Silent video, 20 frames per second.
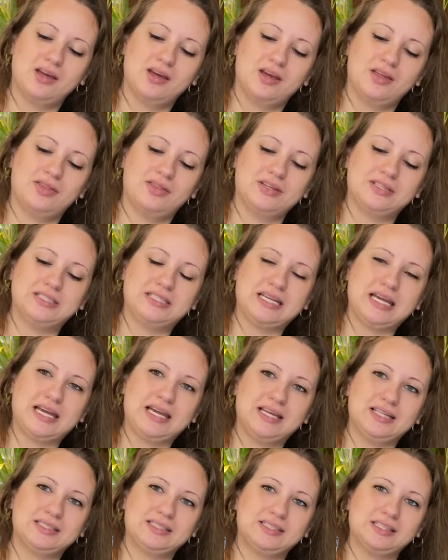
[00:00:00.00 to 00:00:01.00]
the
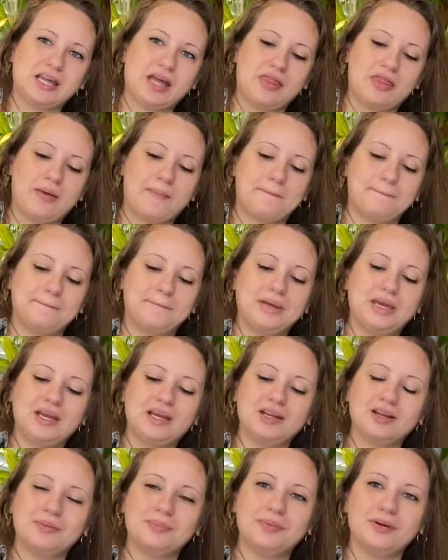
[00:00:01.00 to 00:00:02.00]
dates, the
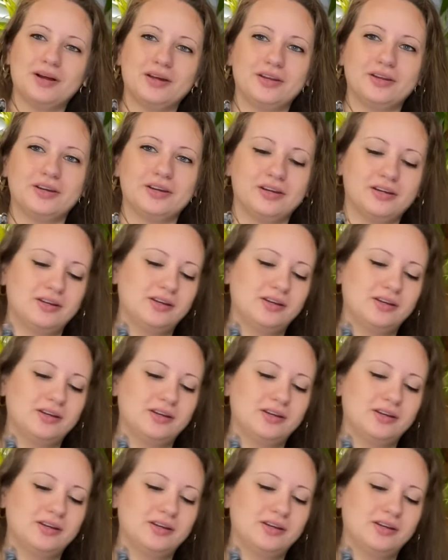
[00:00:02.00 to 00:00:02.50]
peanut butter,